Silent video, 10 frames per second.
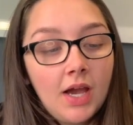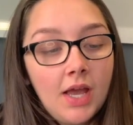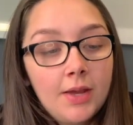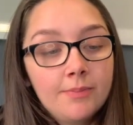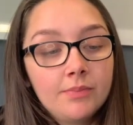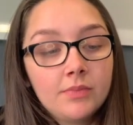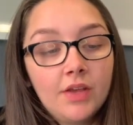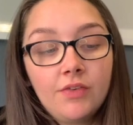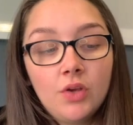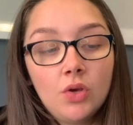
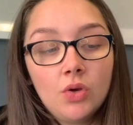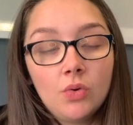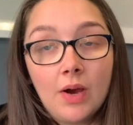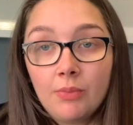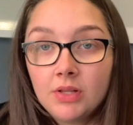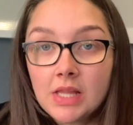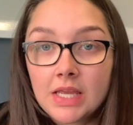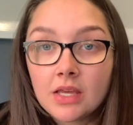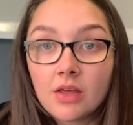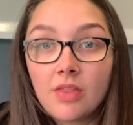I will
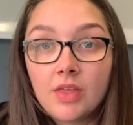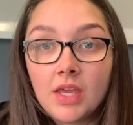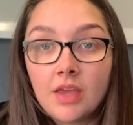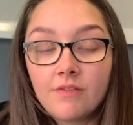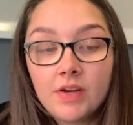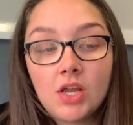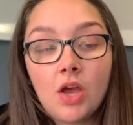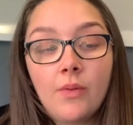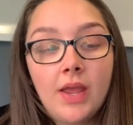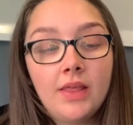link the
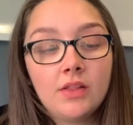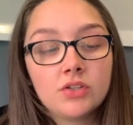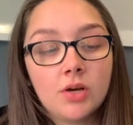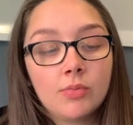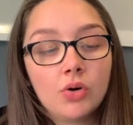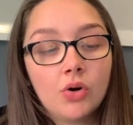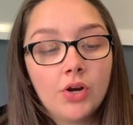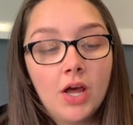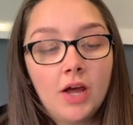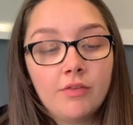video in the top
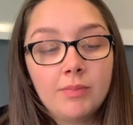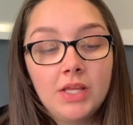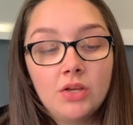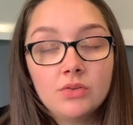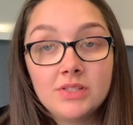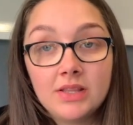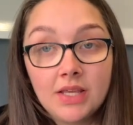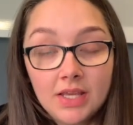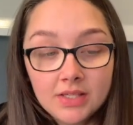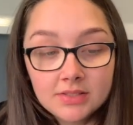corner of me using
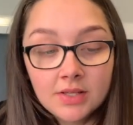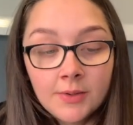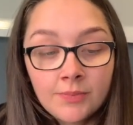these